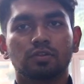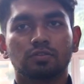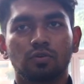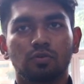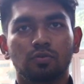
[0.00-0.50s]

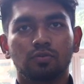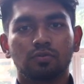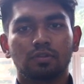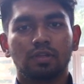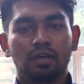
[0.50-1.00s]
So
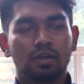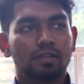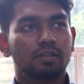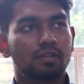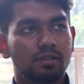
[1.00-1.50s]

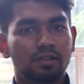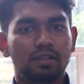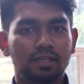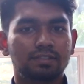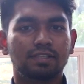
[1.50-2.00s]

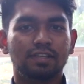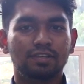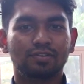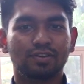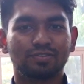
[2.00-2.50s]
that's the
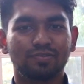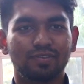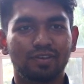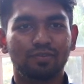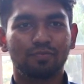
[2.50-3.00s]
resource
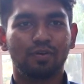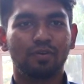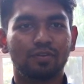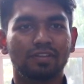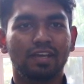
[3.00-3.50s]
we
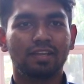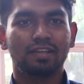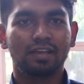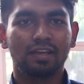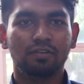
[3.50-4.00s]
found on that.
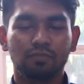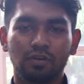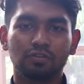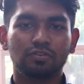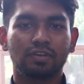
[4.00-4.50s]
And we
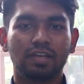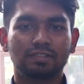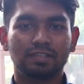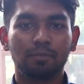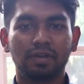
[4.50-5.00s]
also get
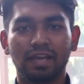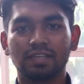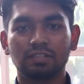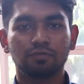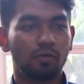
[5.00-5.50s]
some
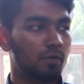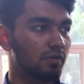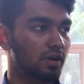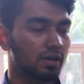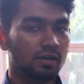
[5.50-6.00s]
guidance from
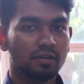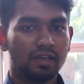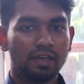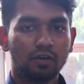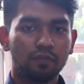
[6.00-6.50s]
our
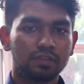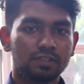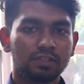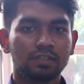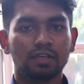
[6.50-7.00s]
hangar
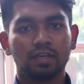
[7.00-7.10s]
officer,